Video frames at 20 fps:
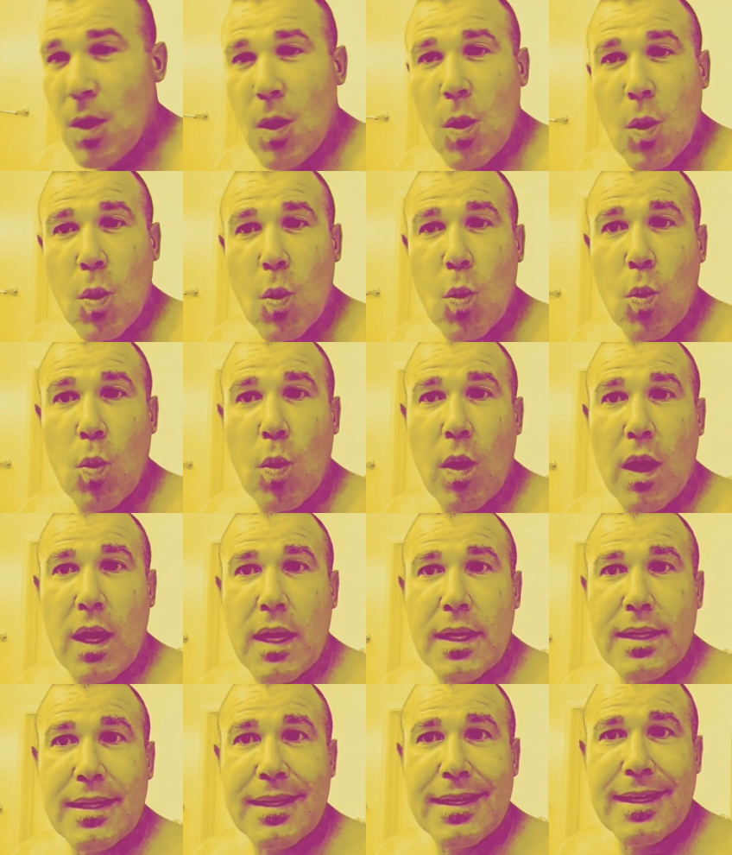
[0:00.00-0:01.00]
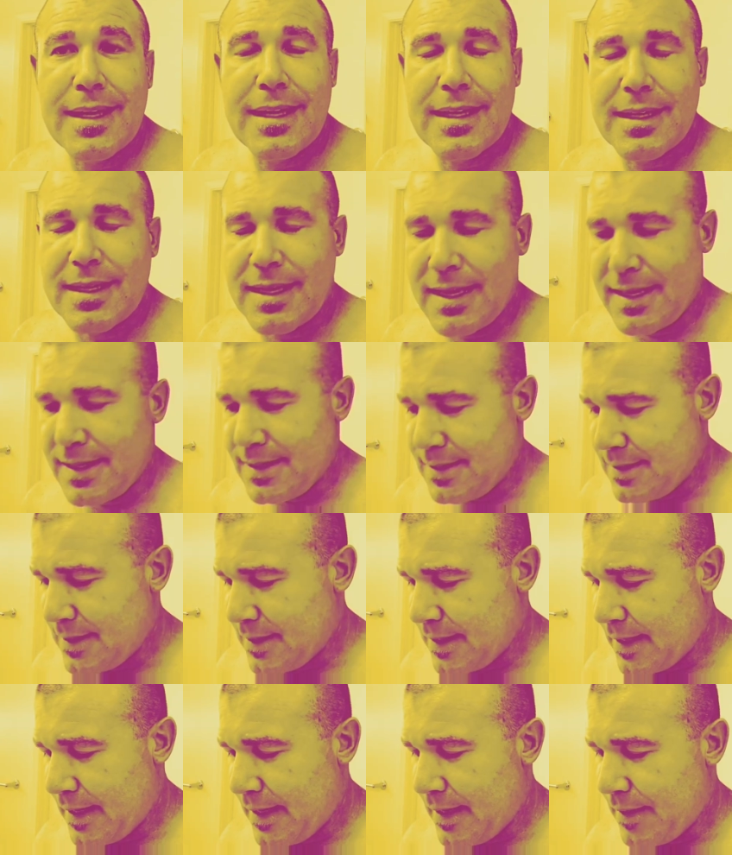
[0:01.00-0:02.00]
What can I
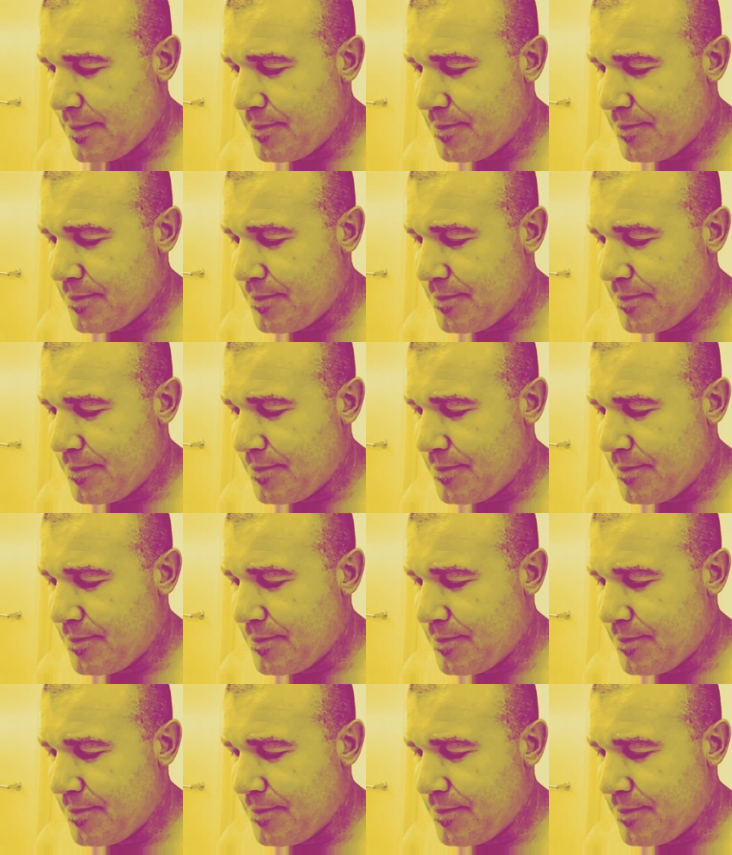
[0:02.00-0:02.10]
say?